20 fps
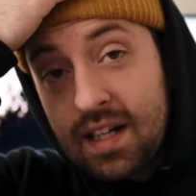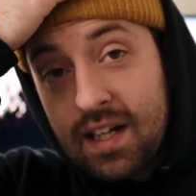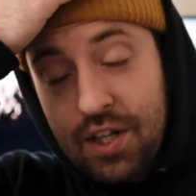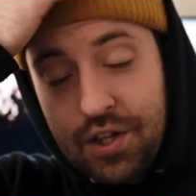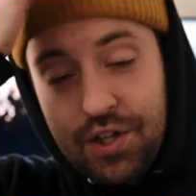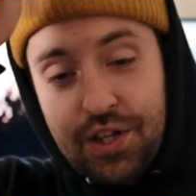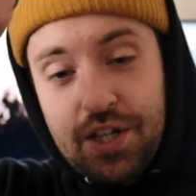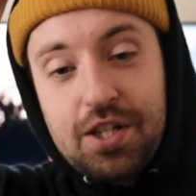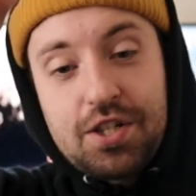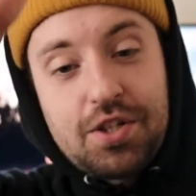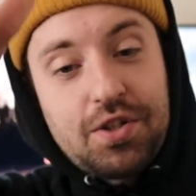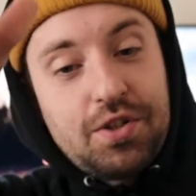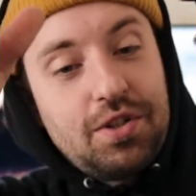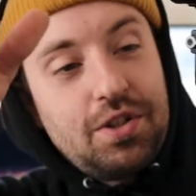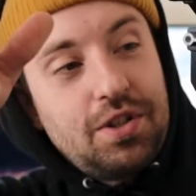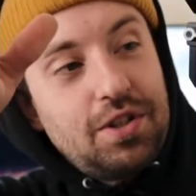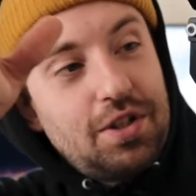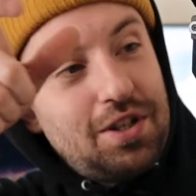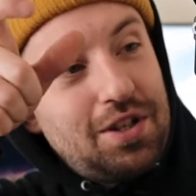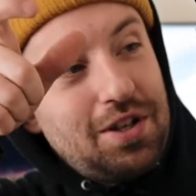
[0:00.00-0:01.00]
you need to
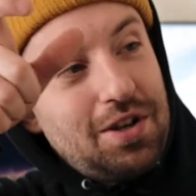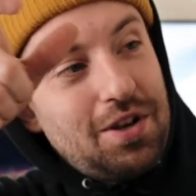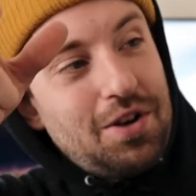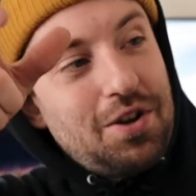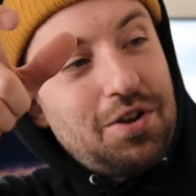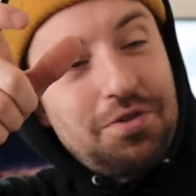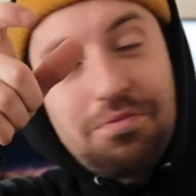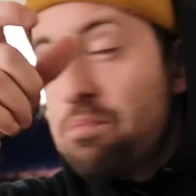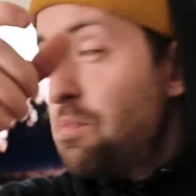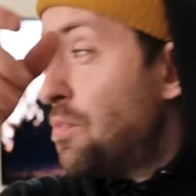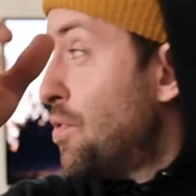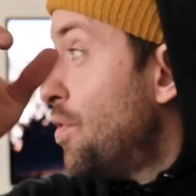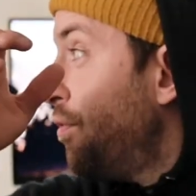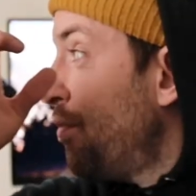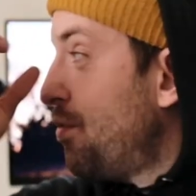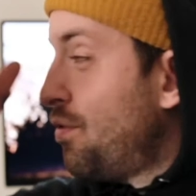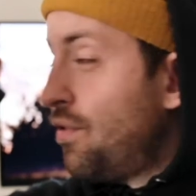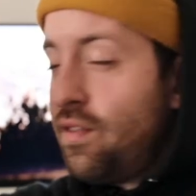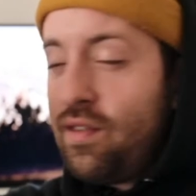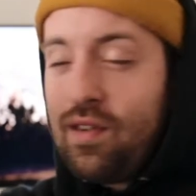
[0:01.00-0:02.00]

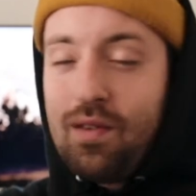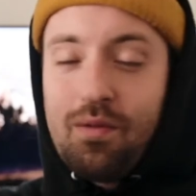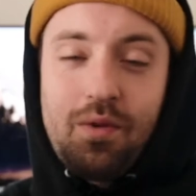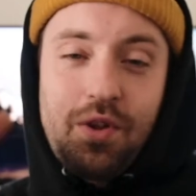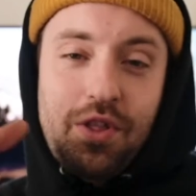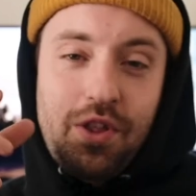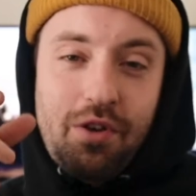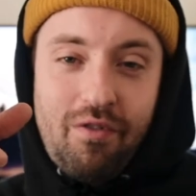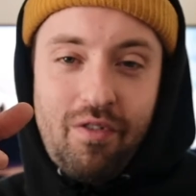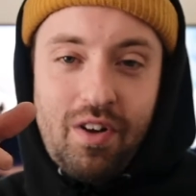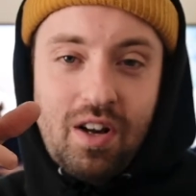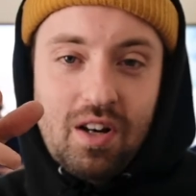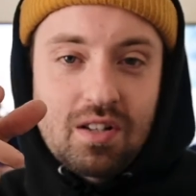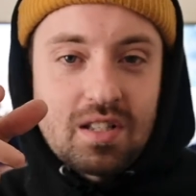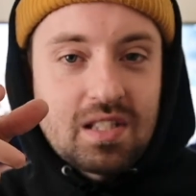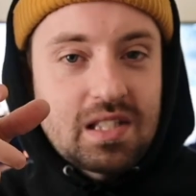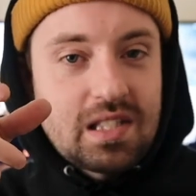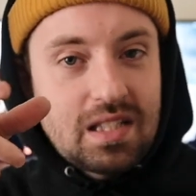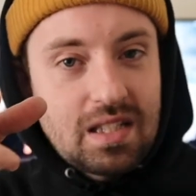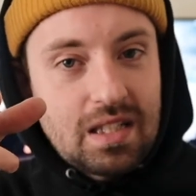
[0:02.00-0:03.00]
move with your
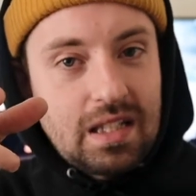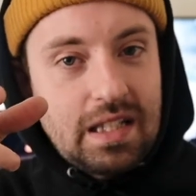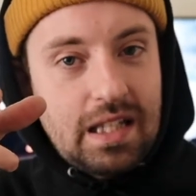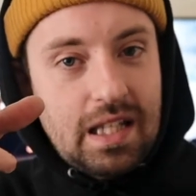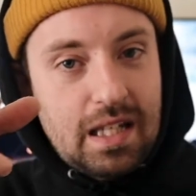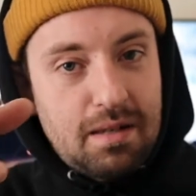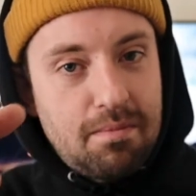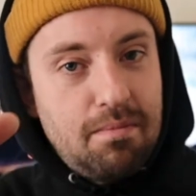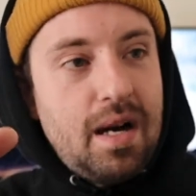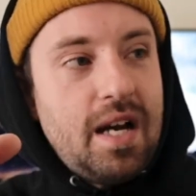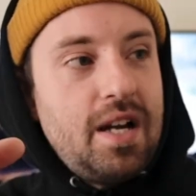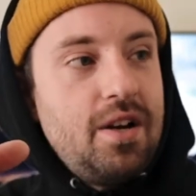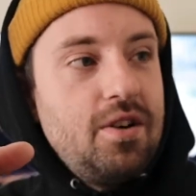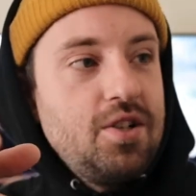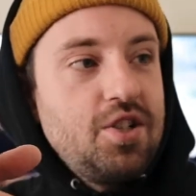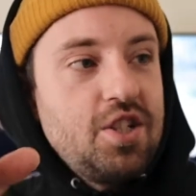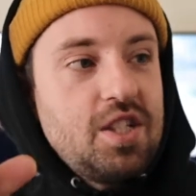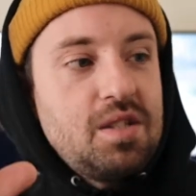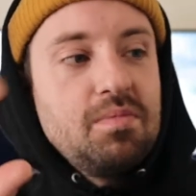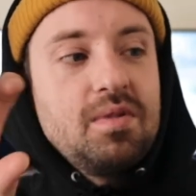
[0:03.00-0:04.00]
fingers, literally like minor
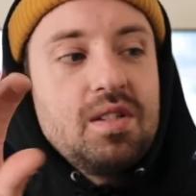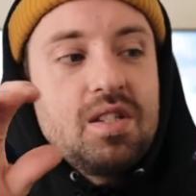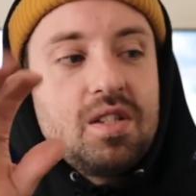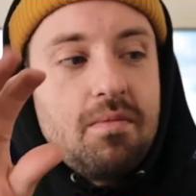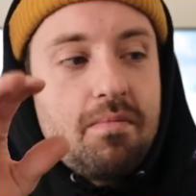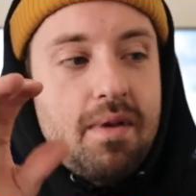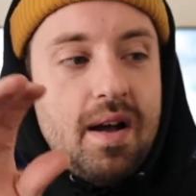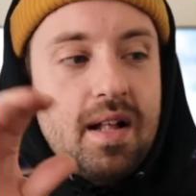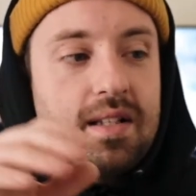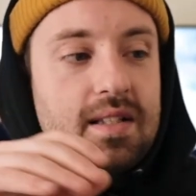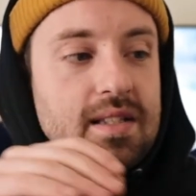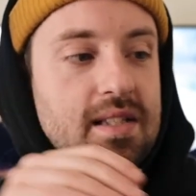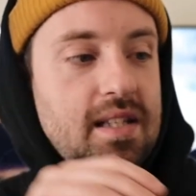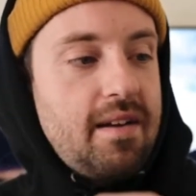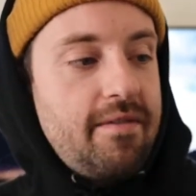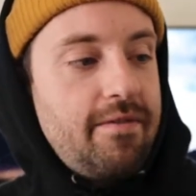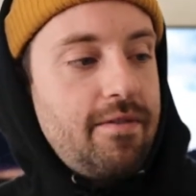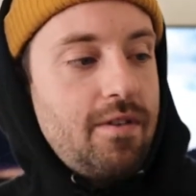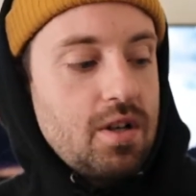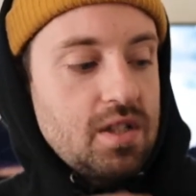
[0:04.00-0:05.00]
adjustments to balance
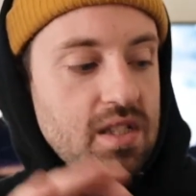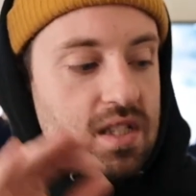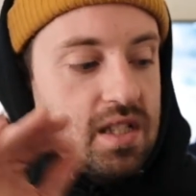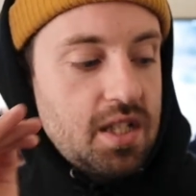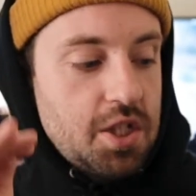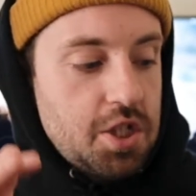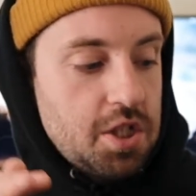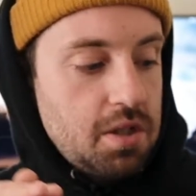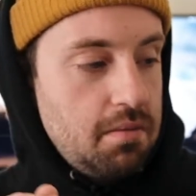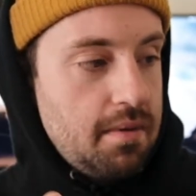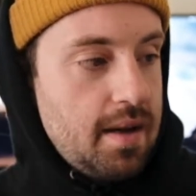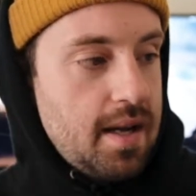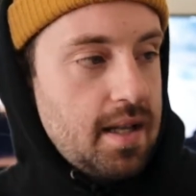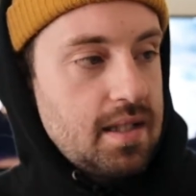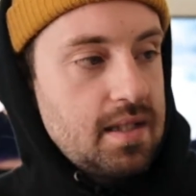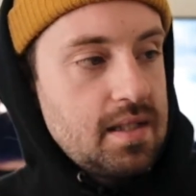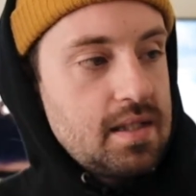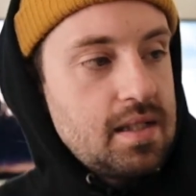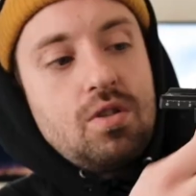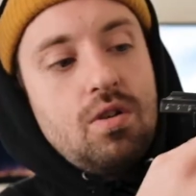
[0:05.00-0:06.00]
that first initial
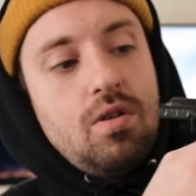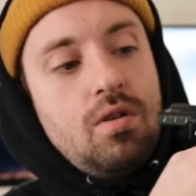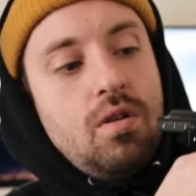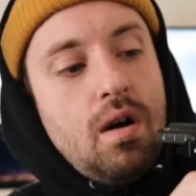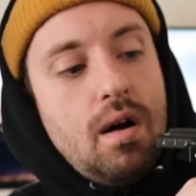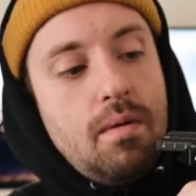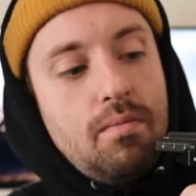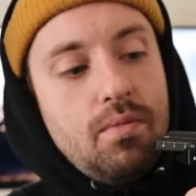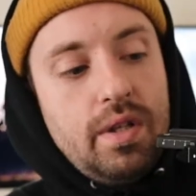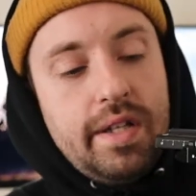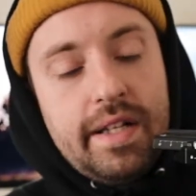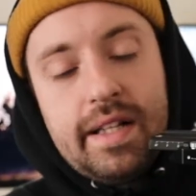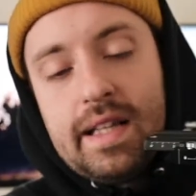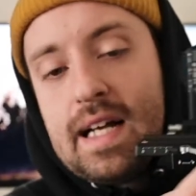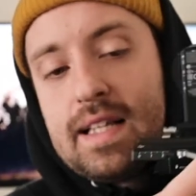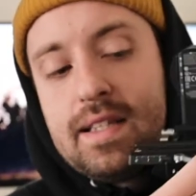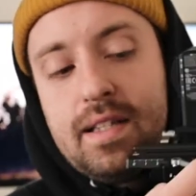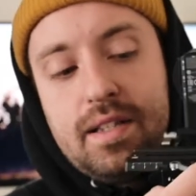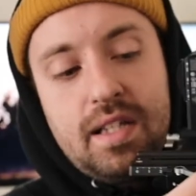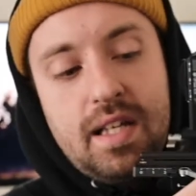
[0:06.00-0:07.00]
balance. So I'm really
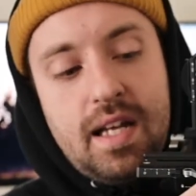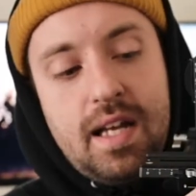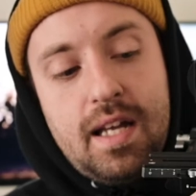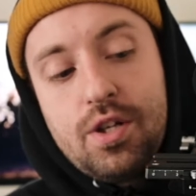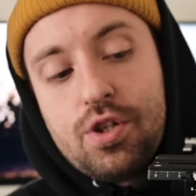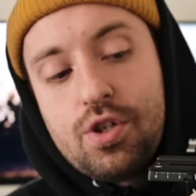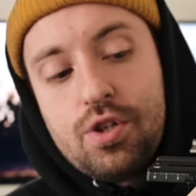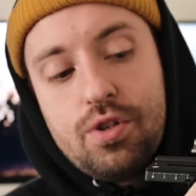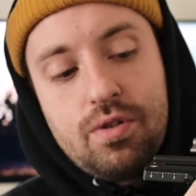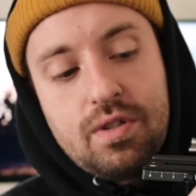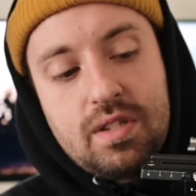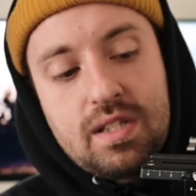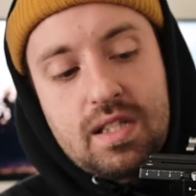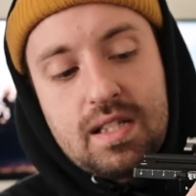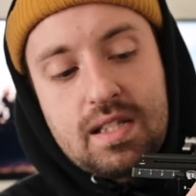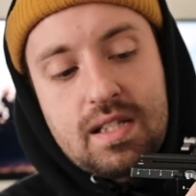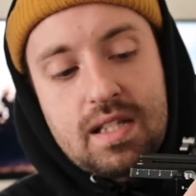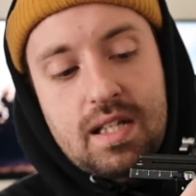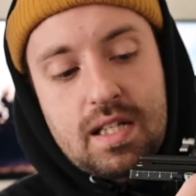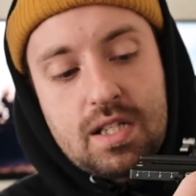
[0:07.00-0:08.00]
glad that they introduced
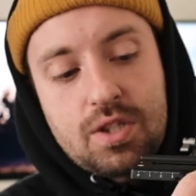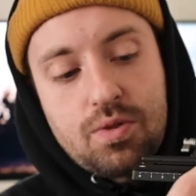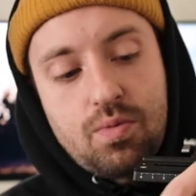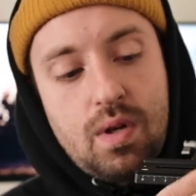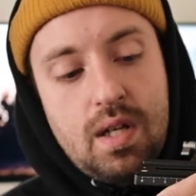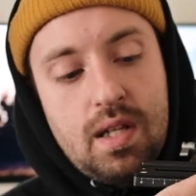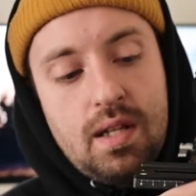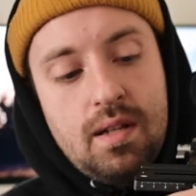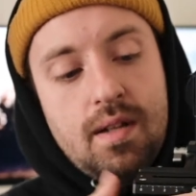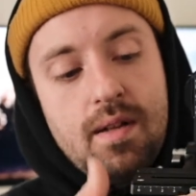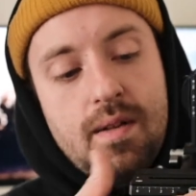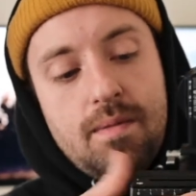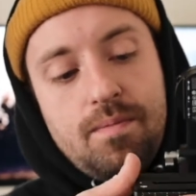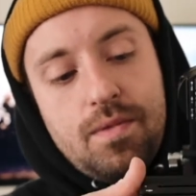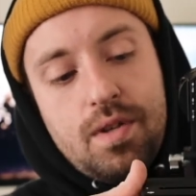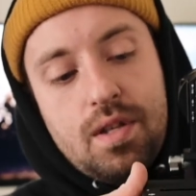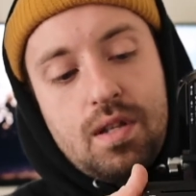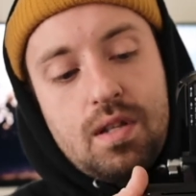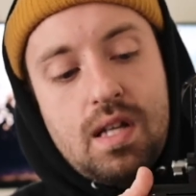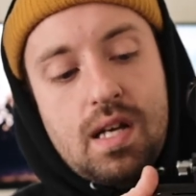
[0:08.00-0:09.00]
this thing as well.
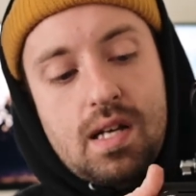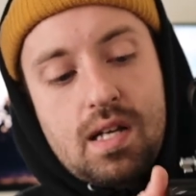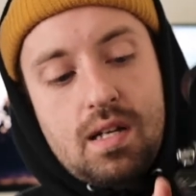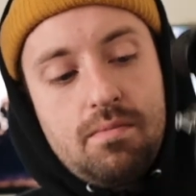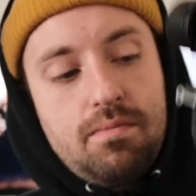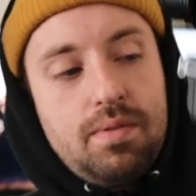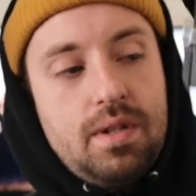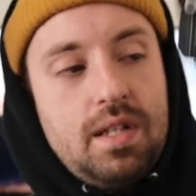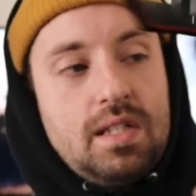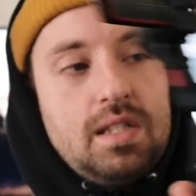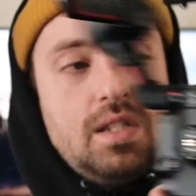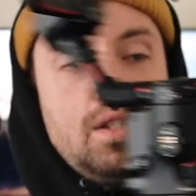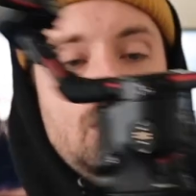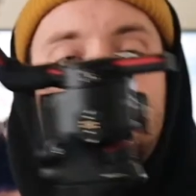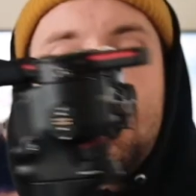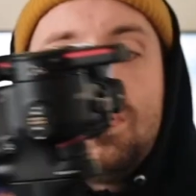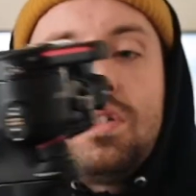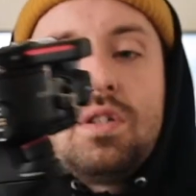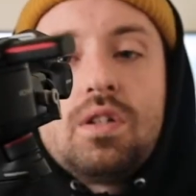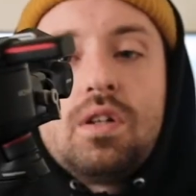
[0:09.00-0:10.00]
And you lock it in place and
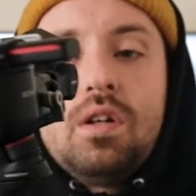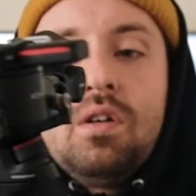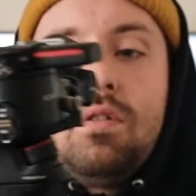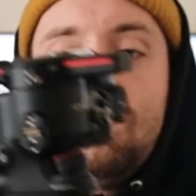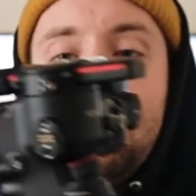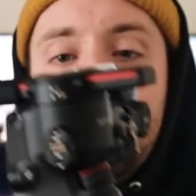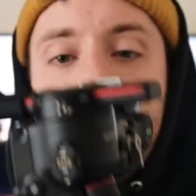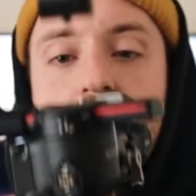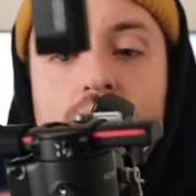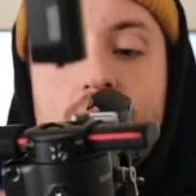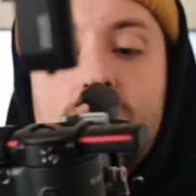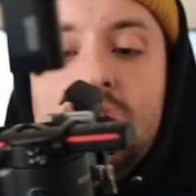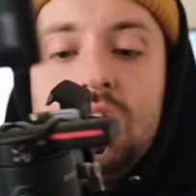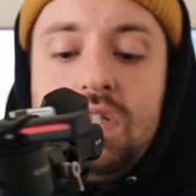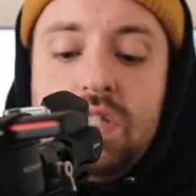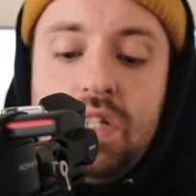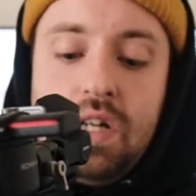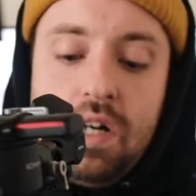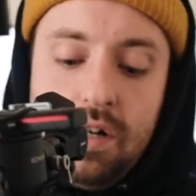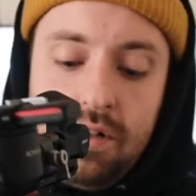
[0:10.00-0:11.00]
you're good to go.
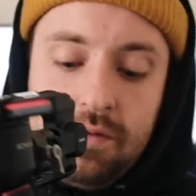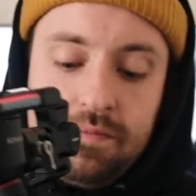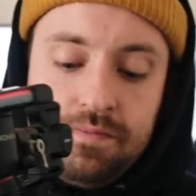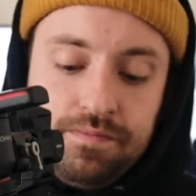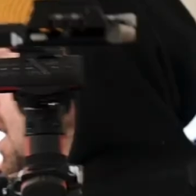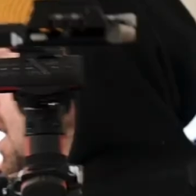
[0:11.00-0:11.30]
So